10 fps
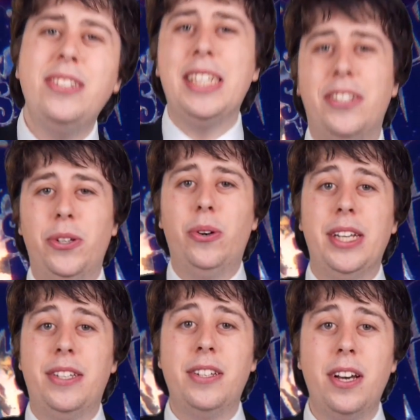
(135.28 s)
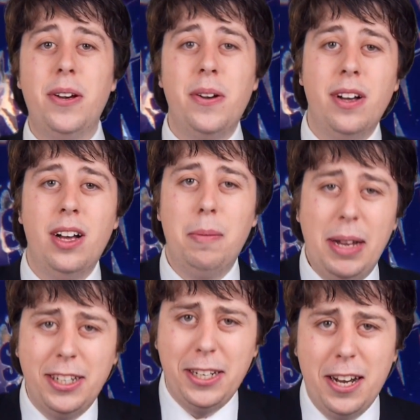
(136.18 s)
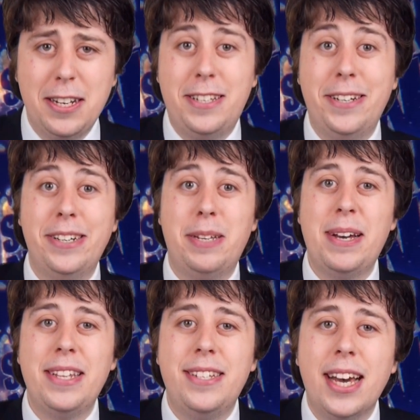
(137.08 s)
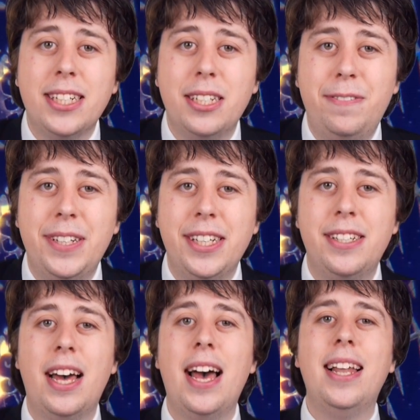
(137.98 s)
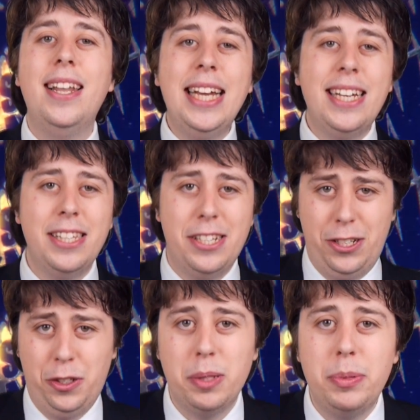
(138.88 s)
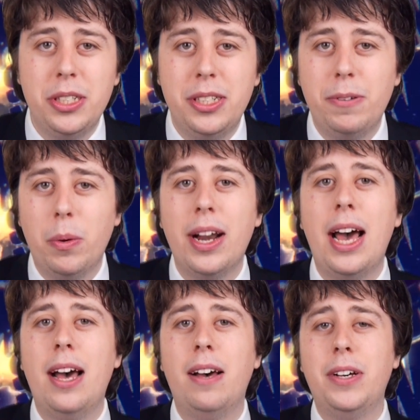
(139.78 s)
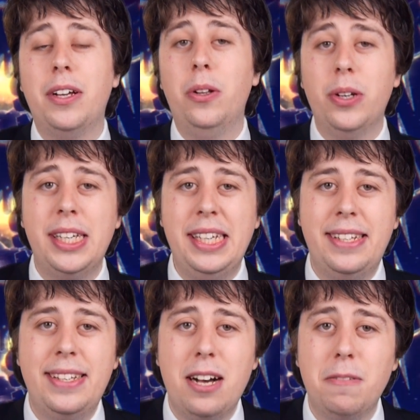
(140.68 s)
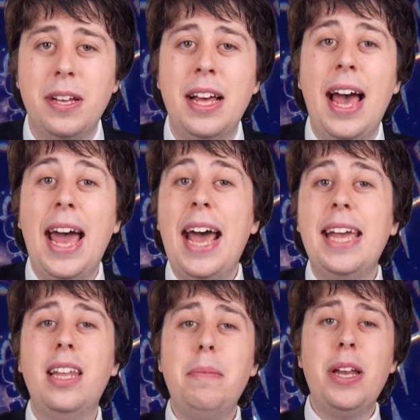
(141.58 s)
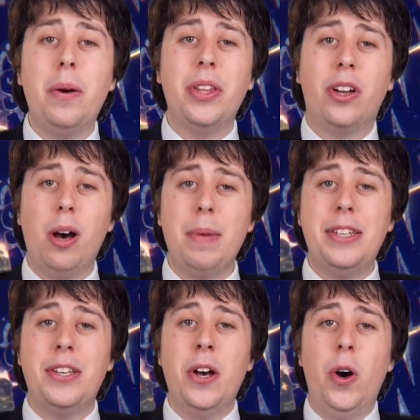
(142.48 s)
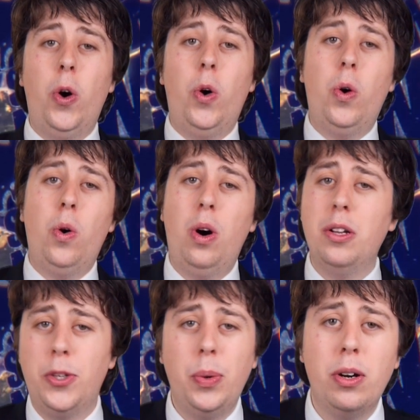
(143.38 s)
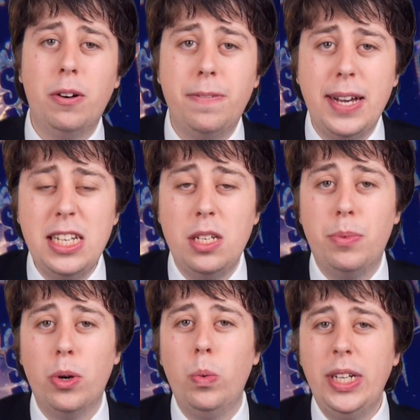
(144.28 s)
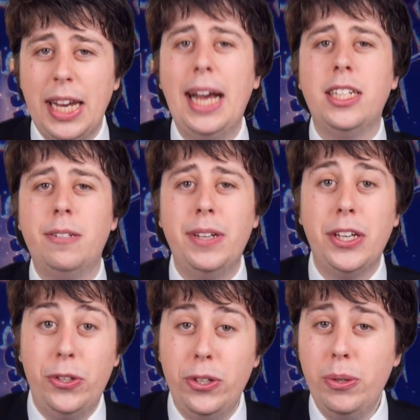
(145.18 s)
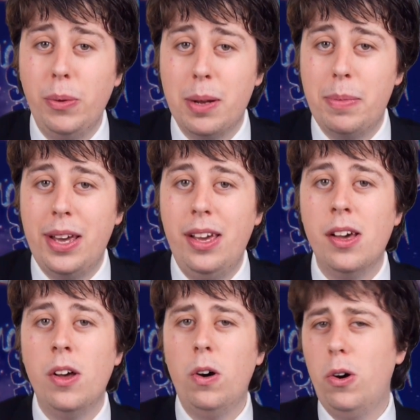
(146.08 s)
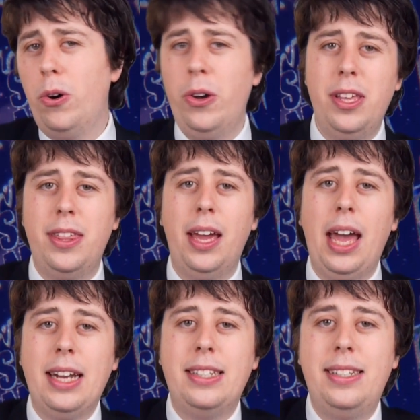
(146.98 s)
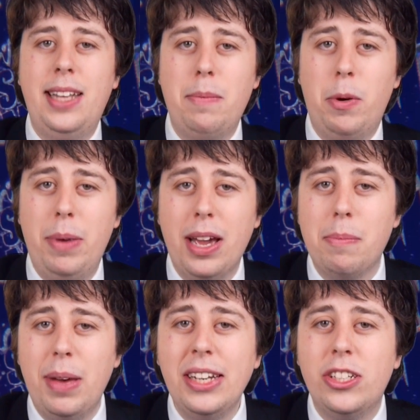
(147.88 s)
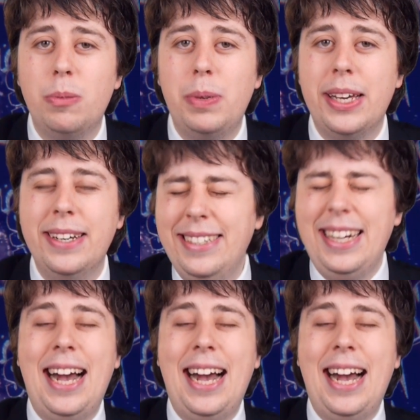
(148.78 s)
Interesting stories. So I'm actually kind of serious about these action figures. Link in the description if you want to have a look yourself. And hey, let me know in the comments or on Twitter or Facebook which action figure you want to be, or who you think Action Sam or Mega Ben should be.